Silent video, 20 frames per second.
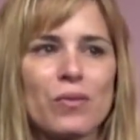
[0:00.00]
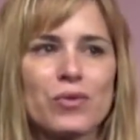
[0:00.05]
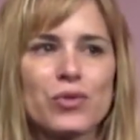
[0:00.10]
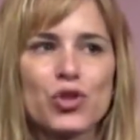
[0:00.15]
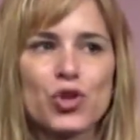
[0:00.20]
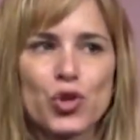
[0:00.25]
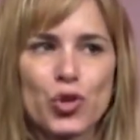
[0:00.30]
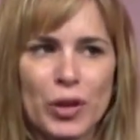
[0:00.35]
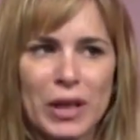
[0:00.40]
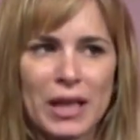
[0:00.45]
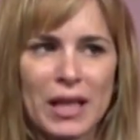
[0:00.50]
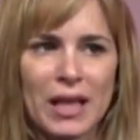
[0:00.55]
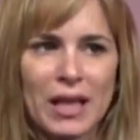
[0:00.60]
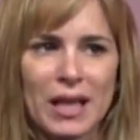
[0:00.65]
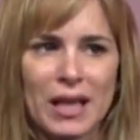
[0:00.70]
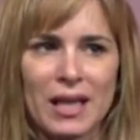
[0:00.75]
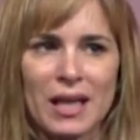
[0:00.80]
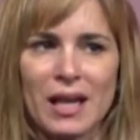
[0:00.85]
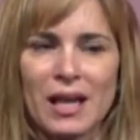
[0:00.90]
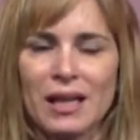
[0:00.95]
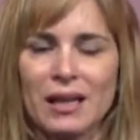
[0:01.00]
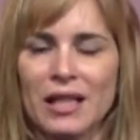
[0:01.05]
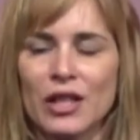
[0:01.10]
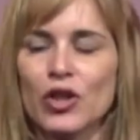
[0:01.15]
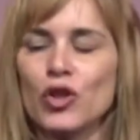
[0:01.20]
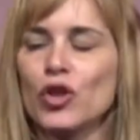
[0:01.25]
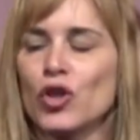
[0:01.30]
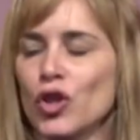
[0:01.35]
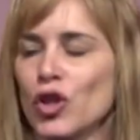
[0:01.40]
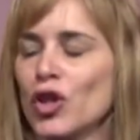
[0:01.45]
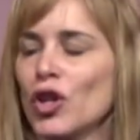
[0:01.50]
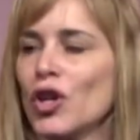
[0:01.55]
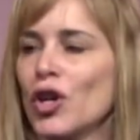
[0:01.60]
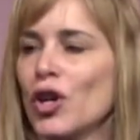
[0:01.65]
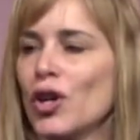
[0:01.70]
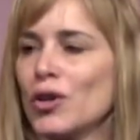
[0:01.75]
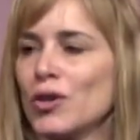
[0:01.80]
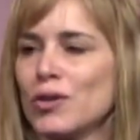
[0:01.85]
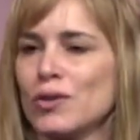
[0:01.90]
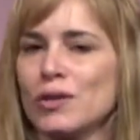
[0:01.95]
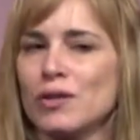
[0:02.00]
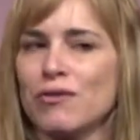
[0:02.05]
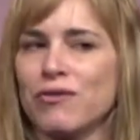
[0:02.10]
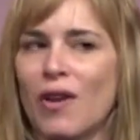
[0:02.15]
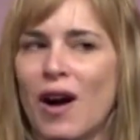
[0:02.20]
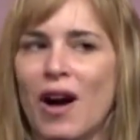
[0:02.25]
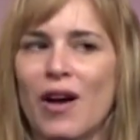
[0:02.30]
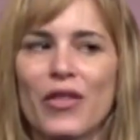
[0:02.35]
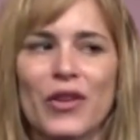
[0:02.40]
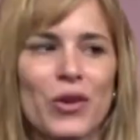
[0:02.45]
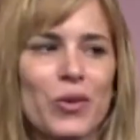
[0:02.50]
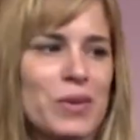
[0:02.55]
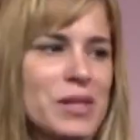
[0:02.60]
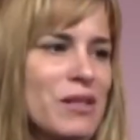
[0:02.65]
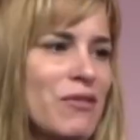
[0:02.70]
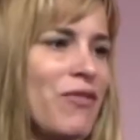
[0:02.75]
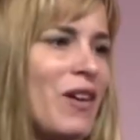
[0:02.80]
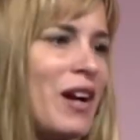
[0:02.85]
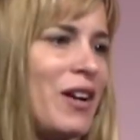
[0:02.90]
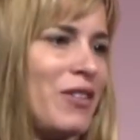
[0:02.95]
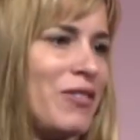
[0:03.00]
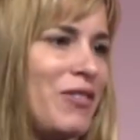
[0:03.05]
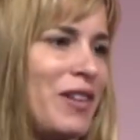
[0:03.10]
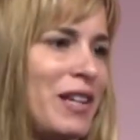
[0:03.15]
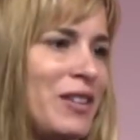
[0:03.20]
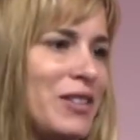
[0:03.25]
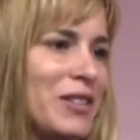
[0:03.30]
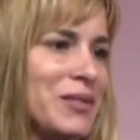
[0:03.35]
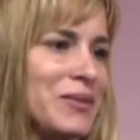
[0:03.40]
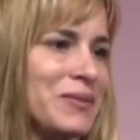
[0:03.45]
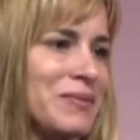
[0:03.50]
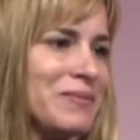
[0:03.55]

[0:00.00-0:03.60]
treated a little girl whose father was a firefighter.